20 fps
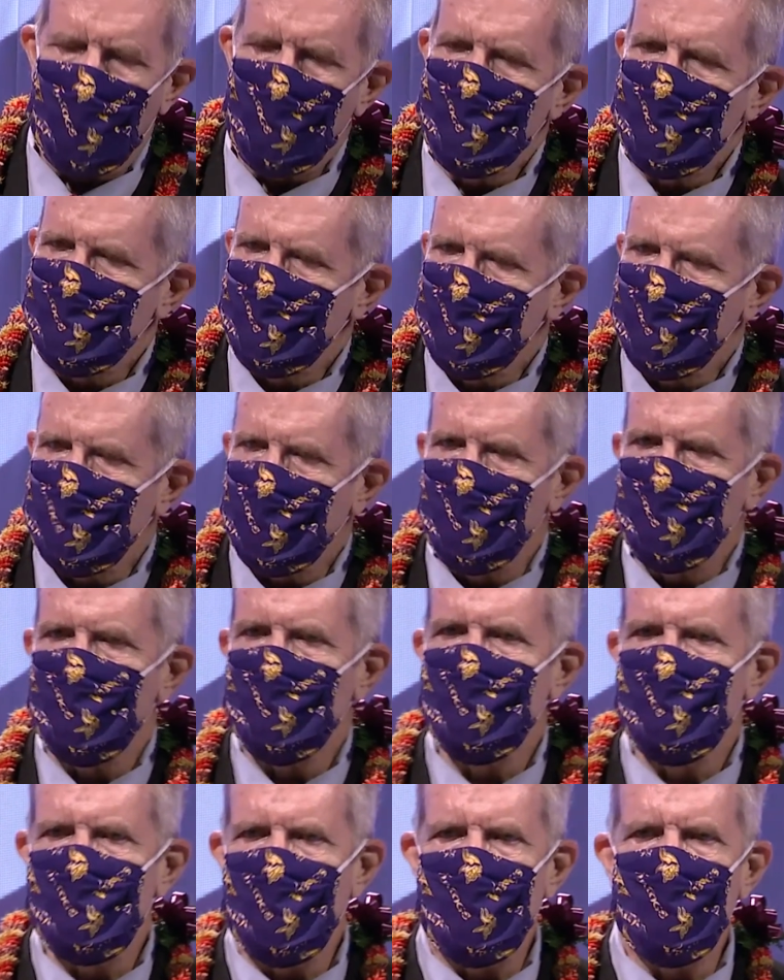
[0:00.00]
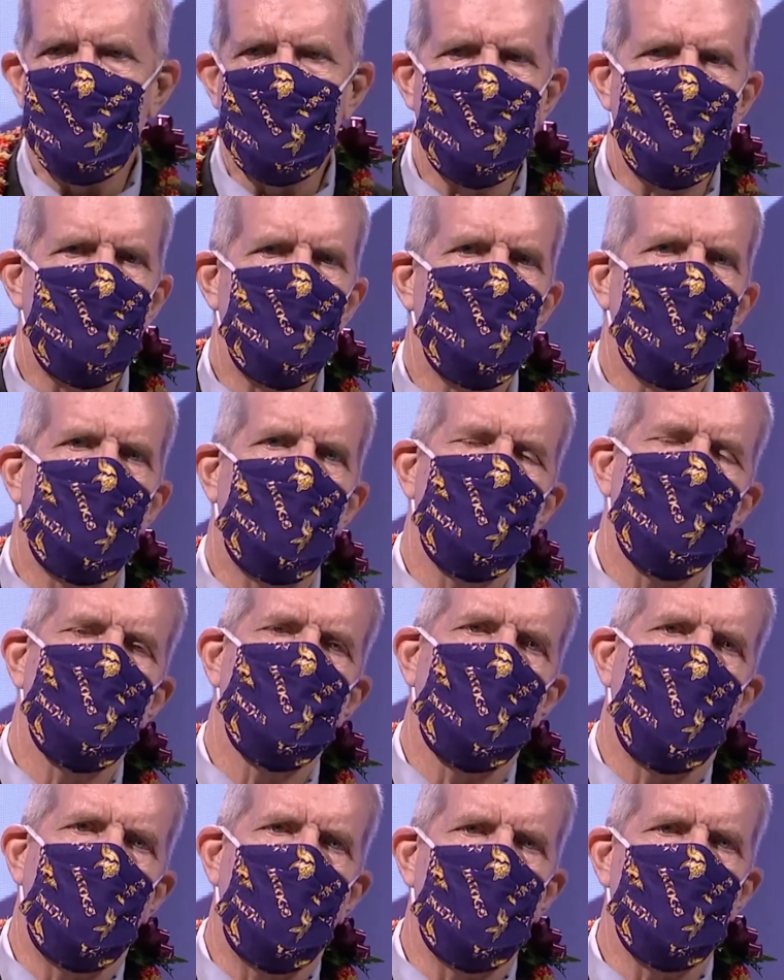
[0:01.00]
was the toughest sentencing judge
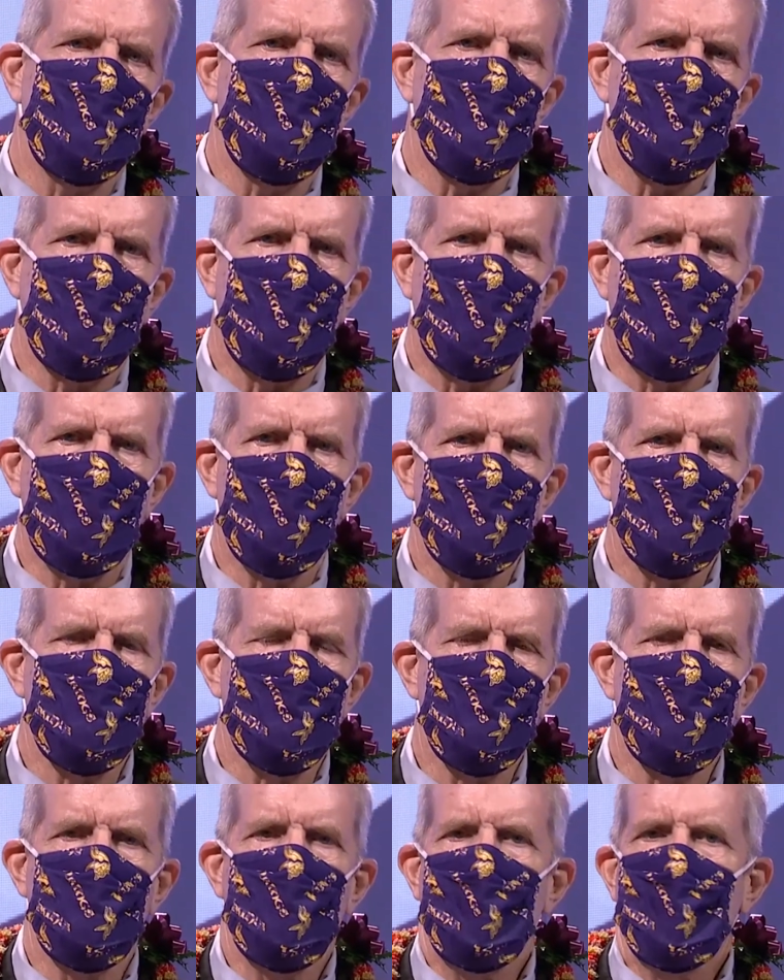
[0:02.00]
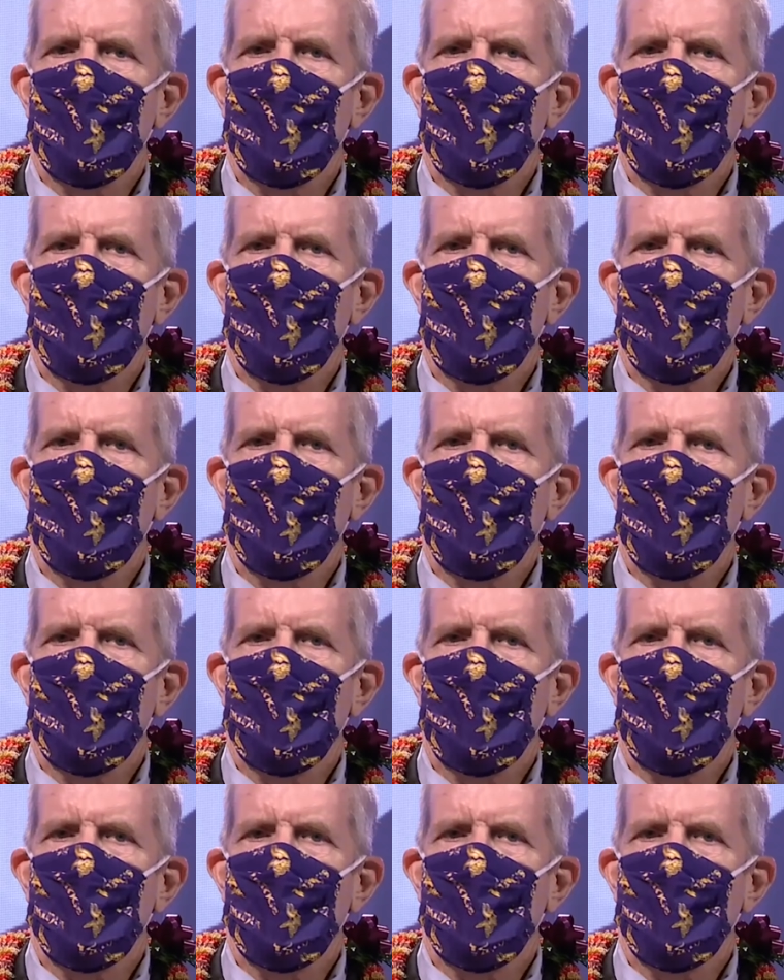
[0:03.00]
on the calendar.